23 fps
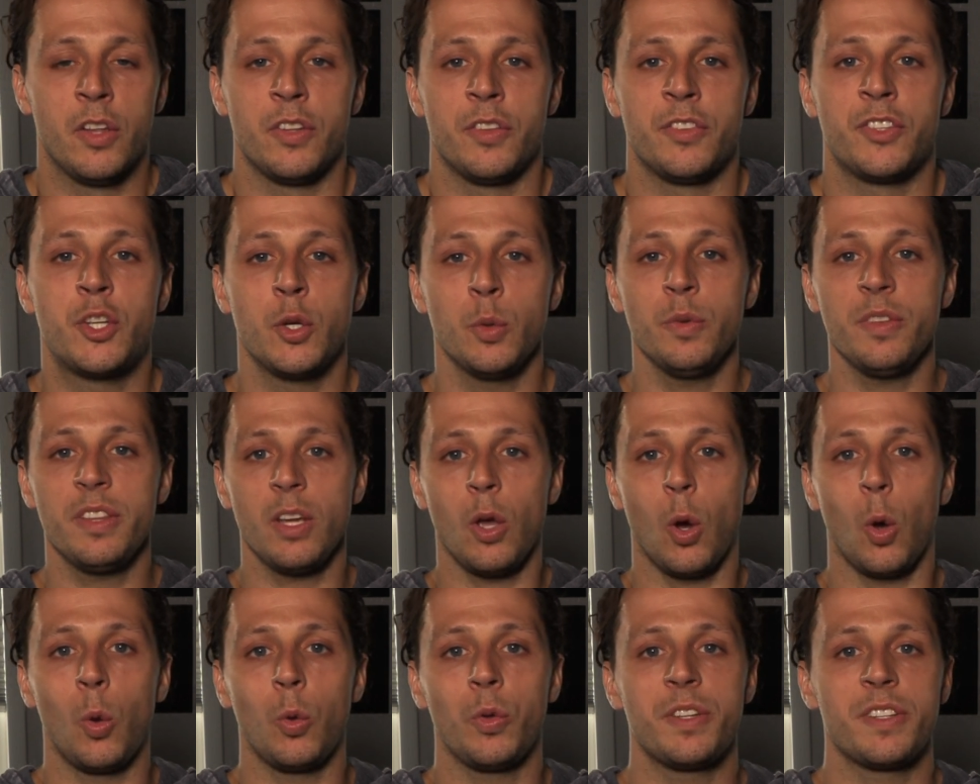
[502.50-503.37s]
2 of the
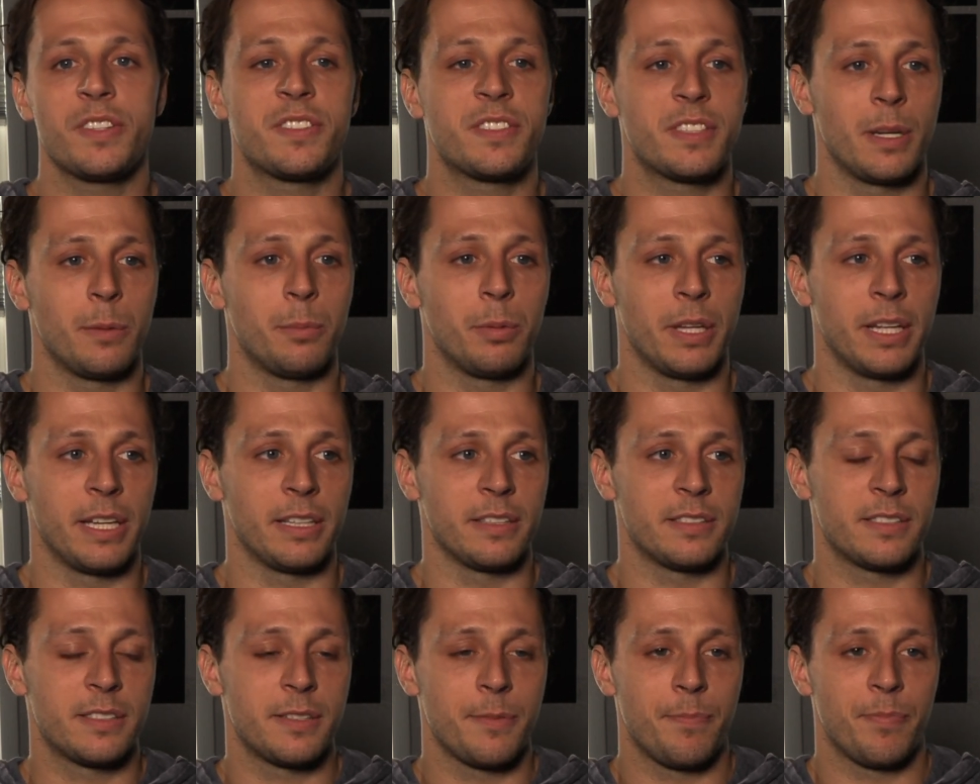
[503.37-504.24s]
oldest
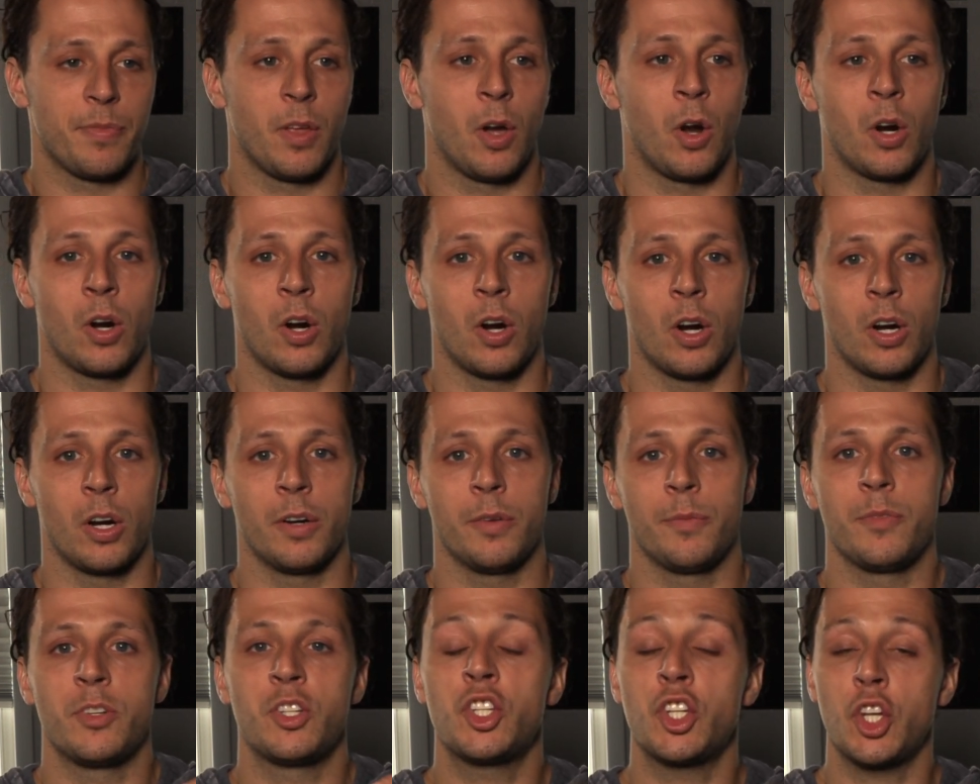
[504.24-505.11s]
siblings
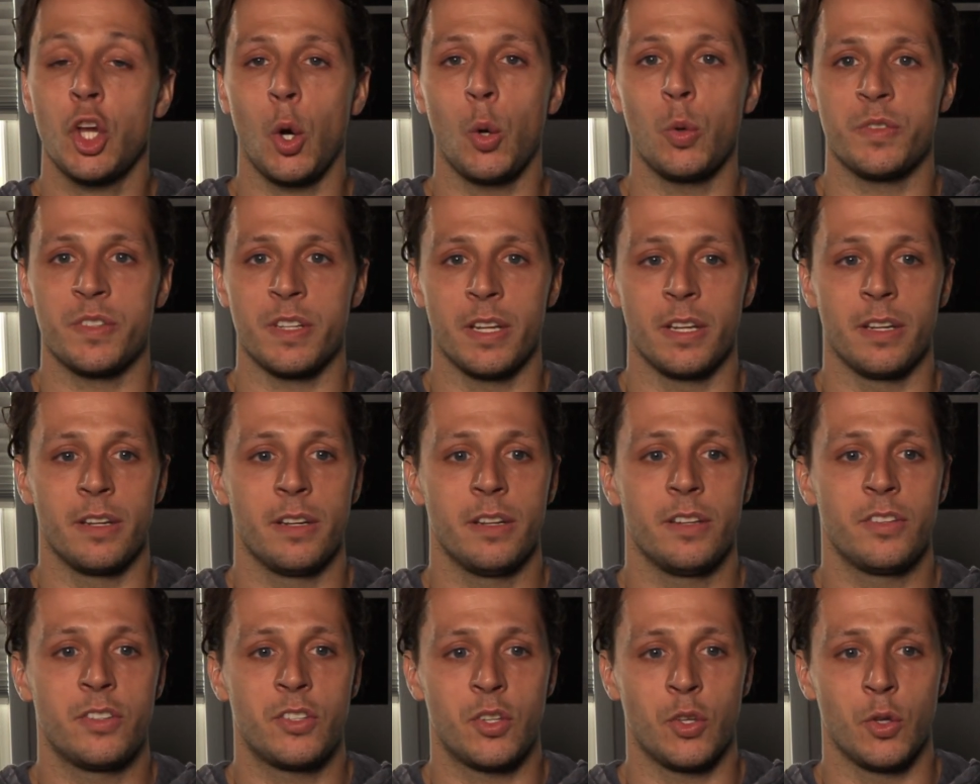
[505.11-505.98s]
are chosen
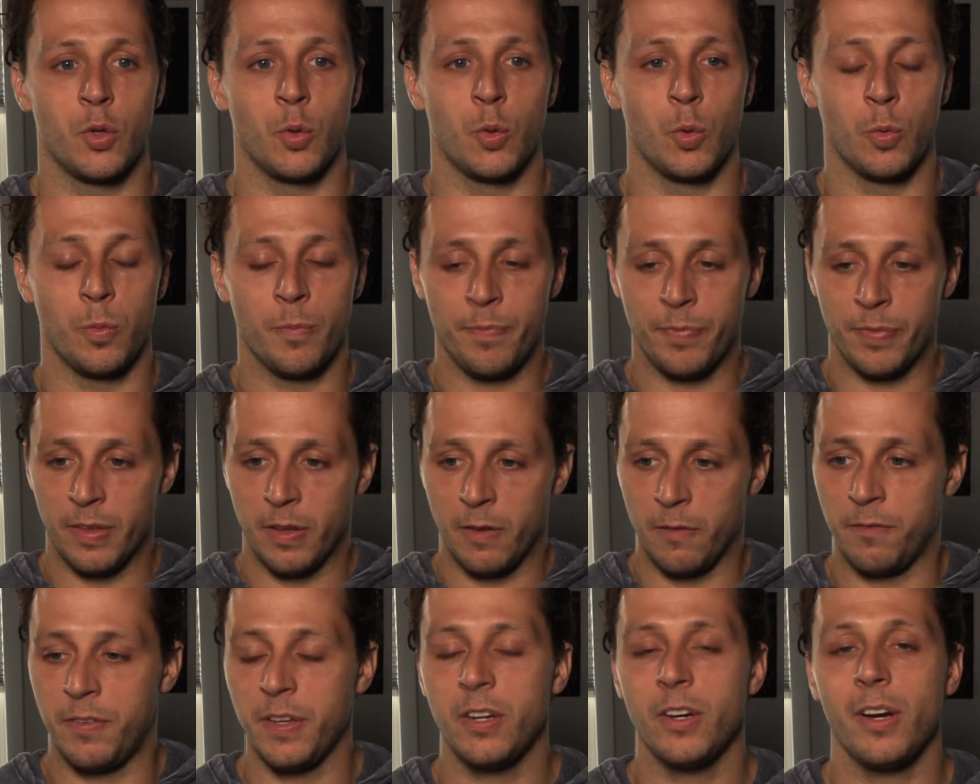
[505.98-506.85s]
to
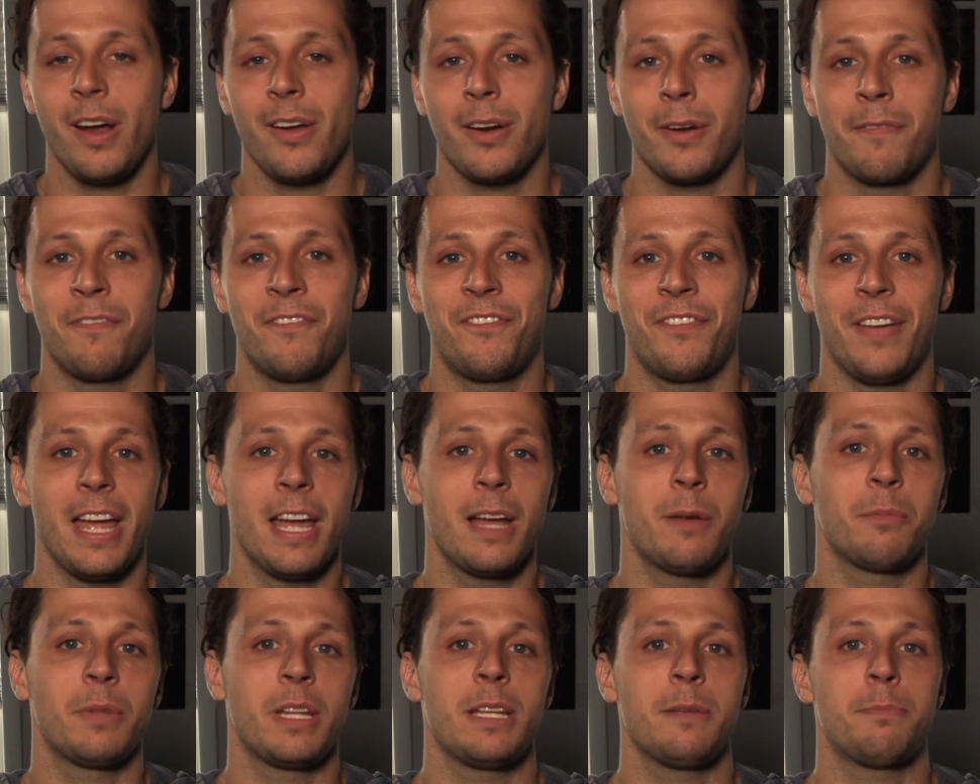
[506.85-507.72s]
figure out a
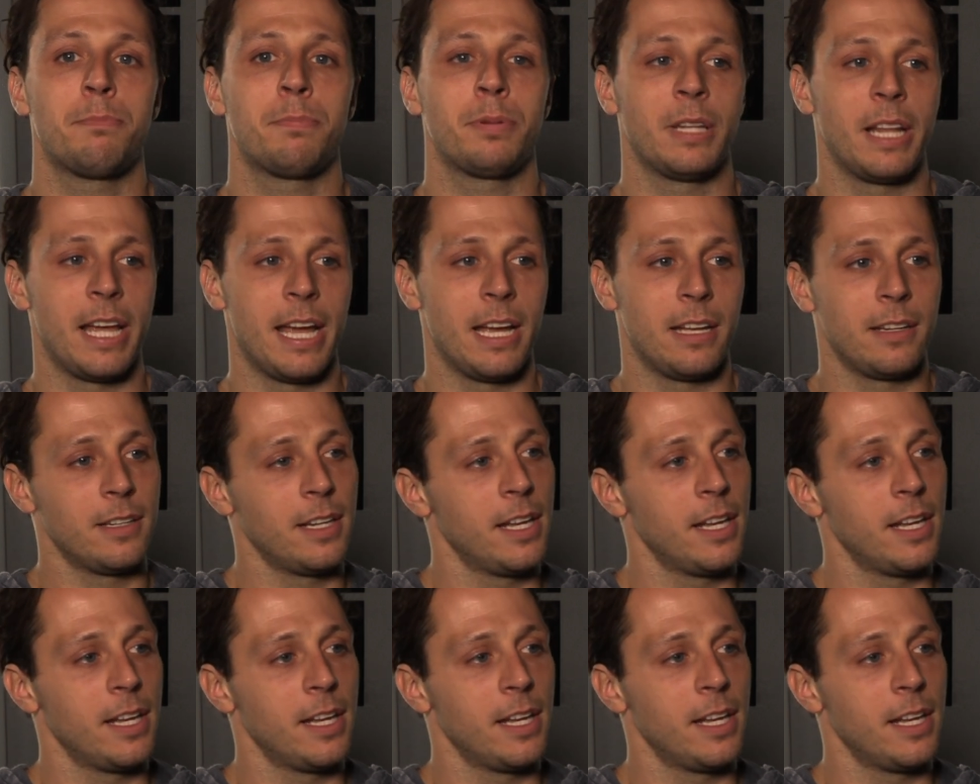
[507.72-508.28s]
family plan.